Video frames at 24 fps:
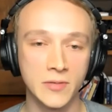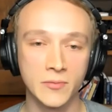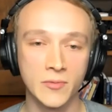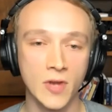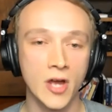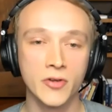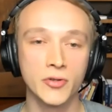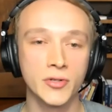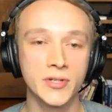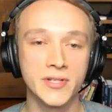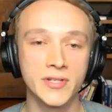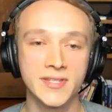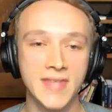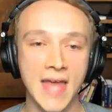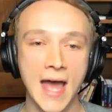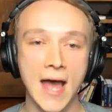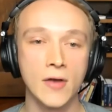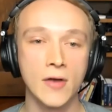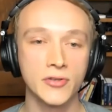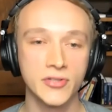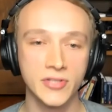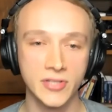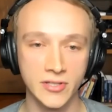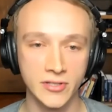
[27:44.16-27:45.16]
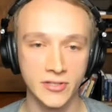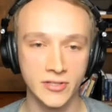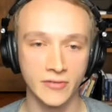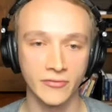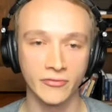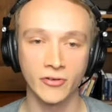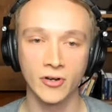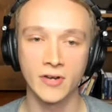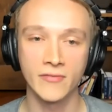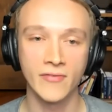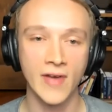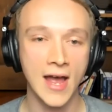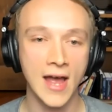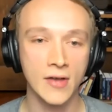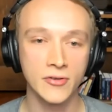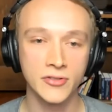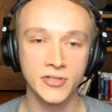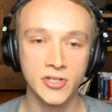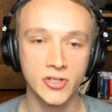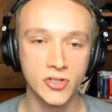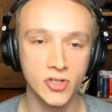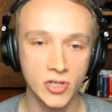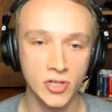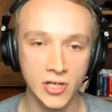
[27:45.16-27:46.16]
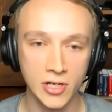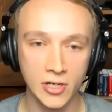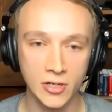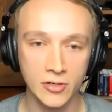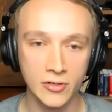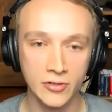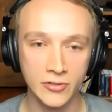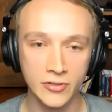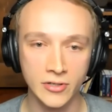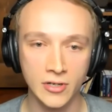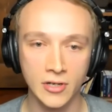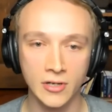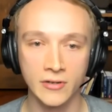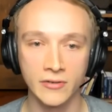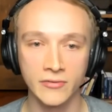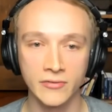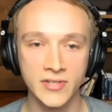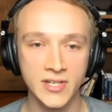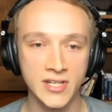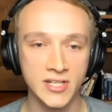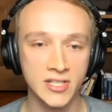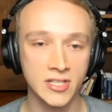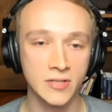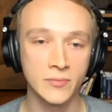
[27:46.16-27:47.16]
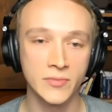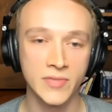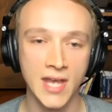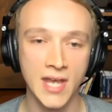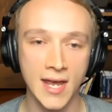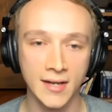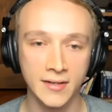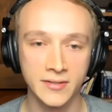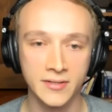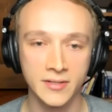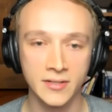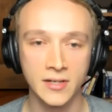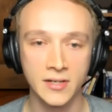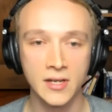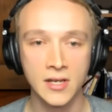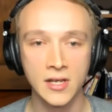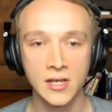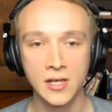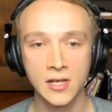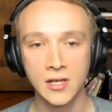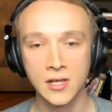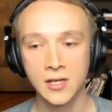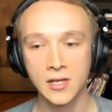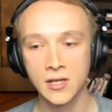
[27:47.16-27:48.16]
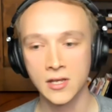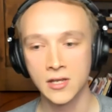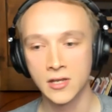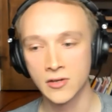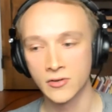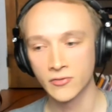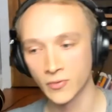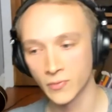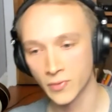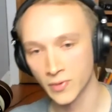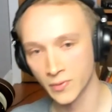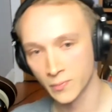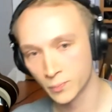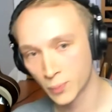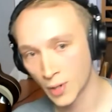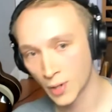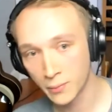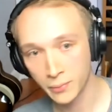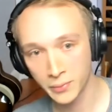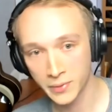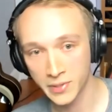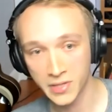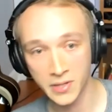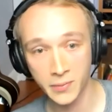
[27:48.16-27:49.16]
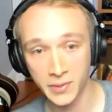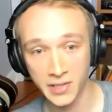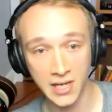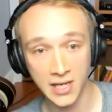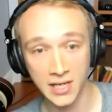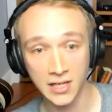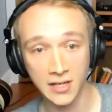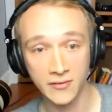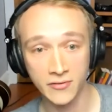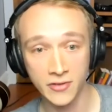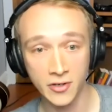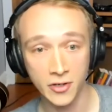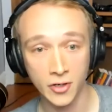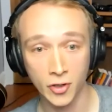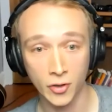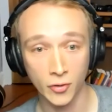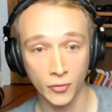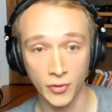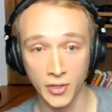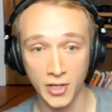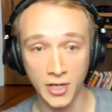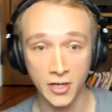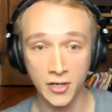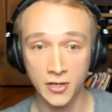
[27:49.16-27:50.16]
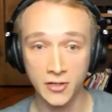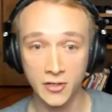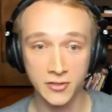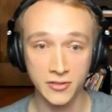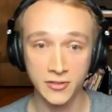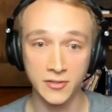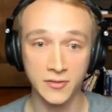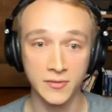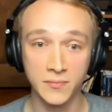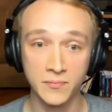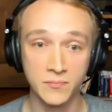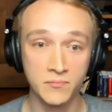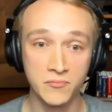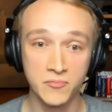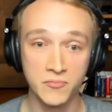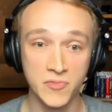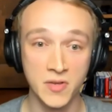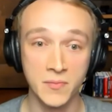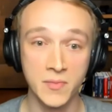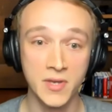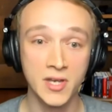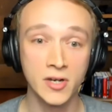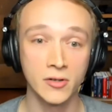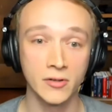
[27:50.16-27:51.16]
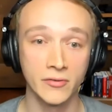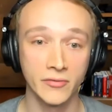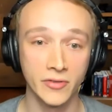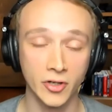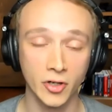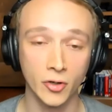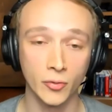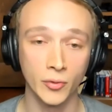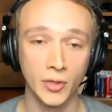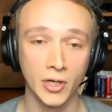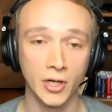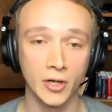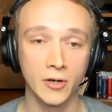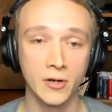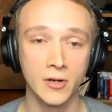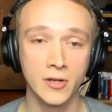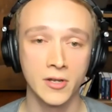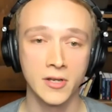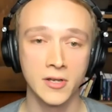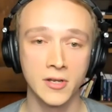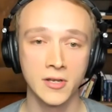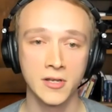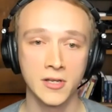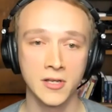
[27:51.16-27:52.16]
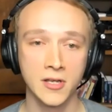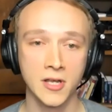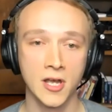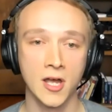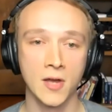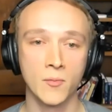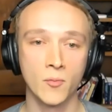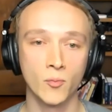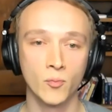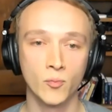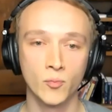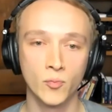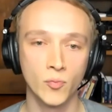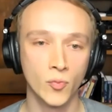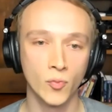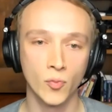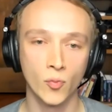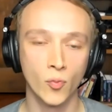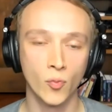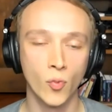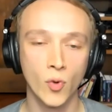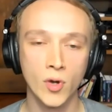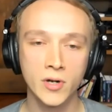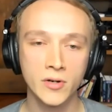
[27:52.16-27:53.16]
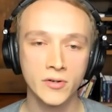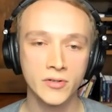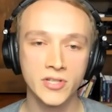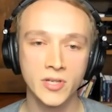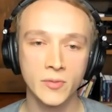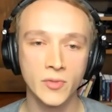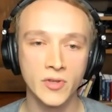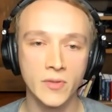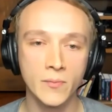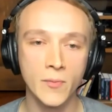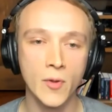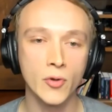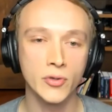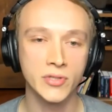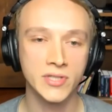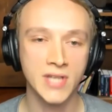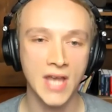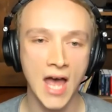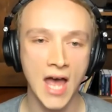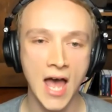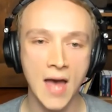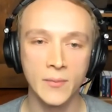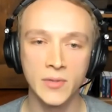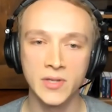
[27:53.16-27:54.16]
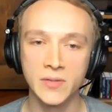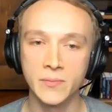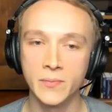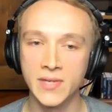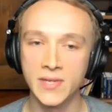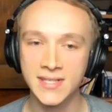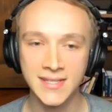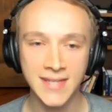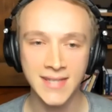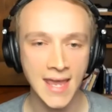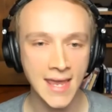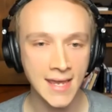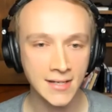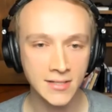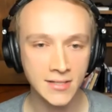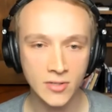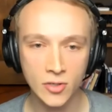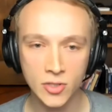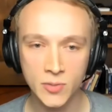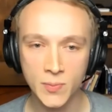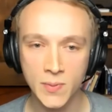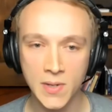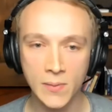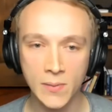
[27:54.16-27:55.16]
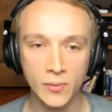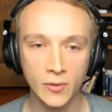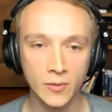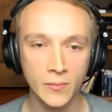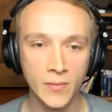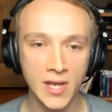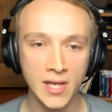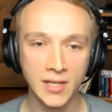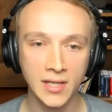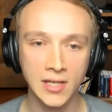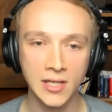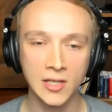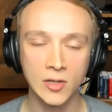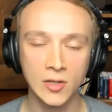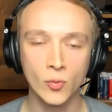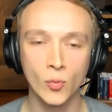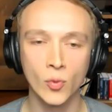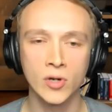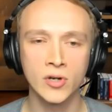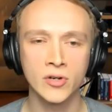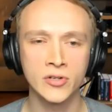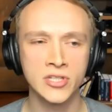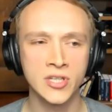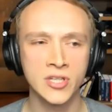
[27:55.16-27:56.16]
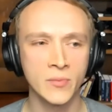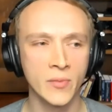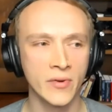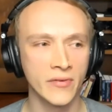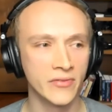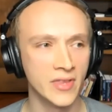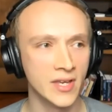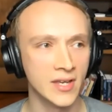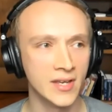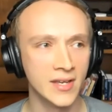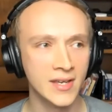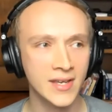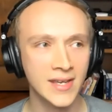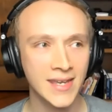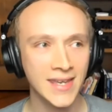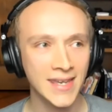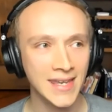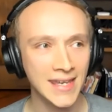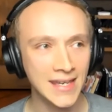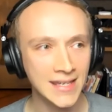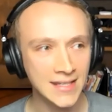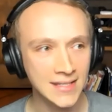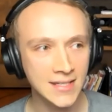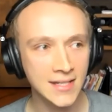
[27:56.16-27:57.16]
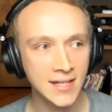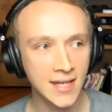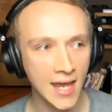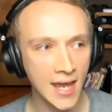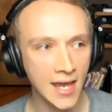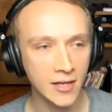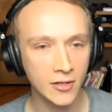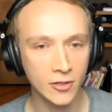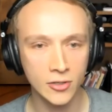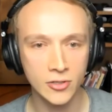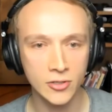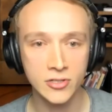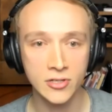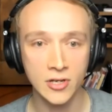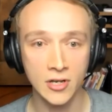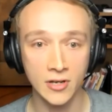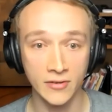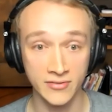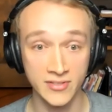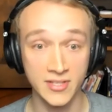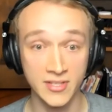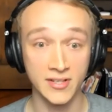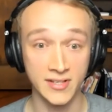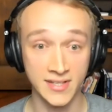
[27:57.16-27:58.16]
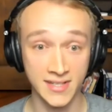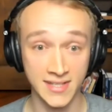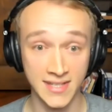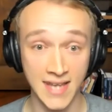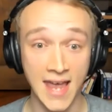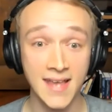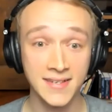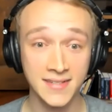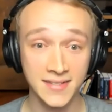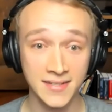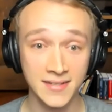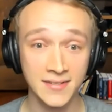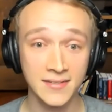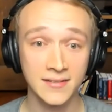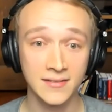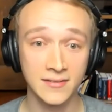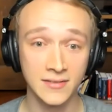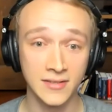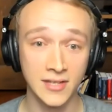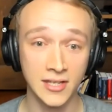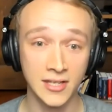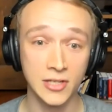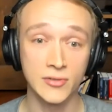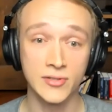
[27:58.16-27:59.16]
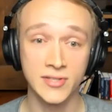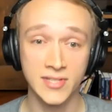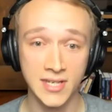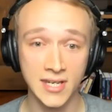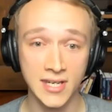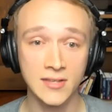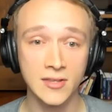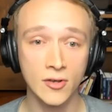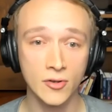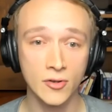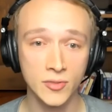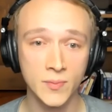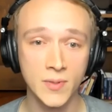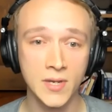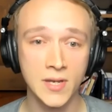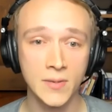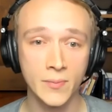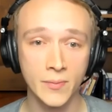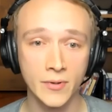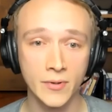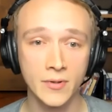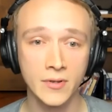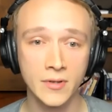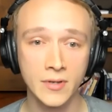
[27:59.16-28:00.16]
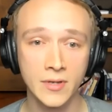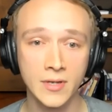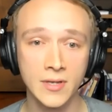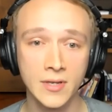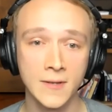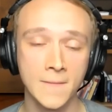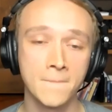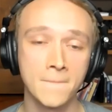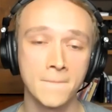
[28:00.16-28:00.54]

seen hundreds, thousands of front of house engineers, of system techs, from probably the beginning of their career to the middle of their career. Um, yeah. What are some of the most common mistakes those people are making? What are some of the indicators of success that you see in those people?